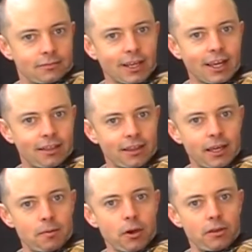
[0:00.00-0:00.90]
And they
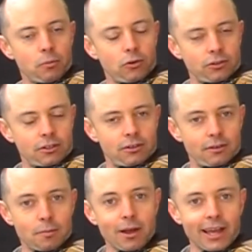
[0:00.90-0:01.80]
are both brought to
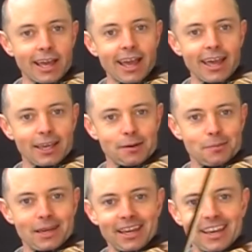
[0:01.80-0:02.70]
you by
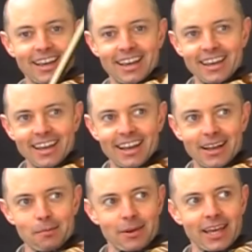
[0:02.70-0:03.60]
Acme
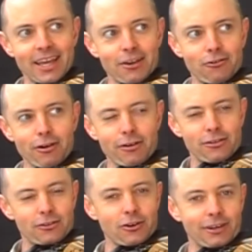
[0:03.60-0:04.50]
Hair
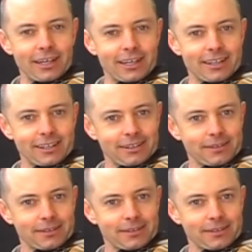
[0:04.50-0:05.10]
Growth Tonic,